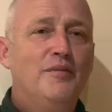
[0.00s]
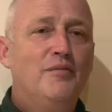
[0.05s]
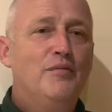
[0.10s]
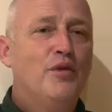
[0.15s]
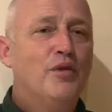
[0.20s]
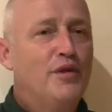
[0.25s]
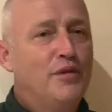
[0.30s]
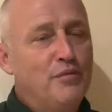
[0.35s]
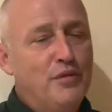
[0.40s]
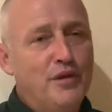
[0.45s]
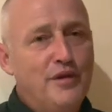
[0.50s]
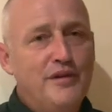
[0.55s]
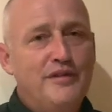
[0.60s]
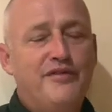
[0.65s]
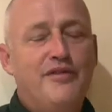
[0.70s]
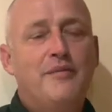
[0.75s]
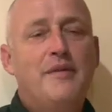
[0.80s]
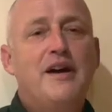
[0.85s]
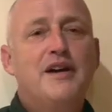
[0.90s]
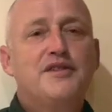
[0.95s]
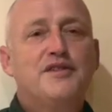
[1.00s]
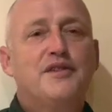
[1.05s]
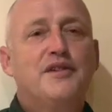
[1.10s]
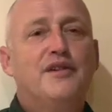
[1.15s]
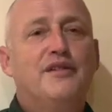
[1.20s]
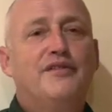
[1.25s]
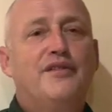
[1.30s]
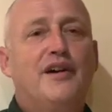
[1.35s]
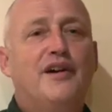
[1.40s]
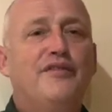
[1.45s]
more and more information,
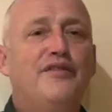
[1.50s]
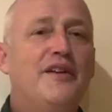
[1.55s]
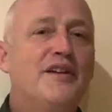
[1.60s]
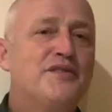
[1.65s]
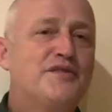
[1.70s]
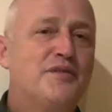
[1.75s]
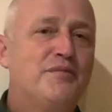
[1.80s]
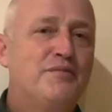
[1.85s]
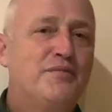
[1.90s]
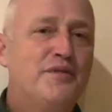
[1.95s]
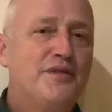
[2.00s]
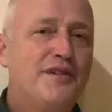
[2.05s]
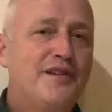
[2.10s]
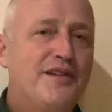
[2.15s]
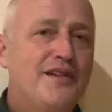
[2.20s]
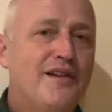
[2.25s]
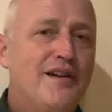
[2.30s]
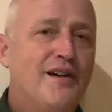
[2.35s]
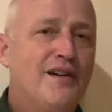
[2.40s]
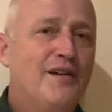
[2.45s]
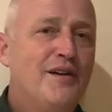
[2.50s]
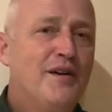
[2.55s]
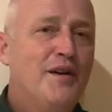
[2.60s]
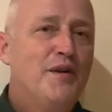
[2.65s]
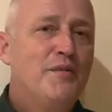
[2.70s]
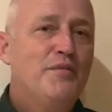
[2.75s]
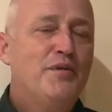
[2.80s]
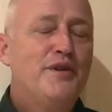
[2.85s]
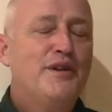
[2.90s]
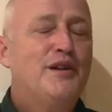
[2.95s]
I found some pretty
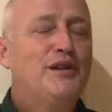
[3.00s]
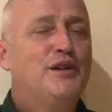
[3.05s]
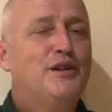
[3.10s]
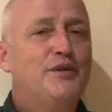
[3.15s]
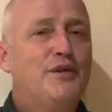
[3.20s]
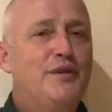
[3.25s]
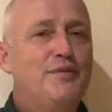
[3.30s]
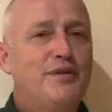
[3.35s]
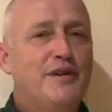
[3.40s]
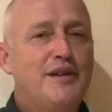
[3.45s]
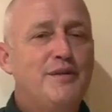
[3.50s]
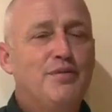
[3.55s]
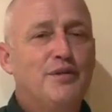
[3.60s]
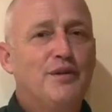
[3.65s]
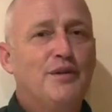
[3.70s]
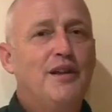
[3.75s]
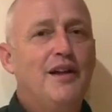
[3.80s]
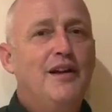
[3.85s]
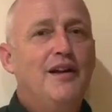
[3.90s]
cluey people,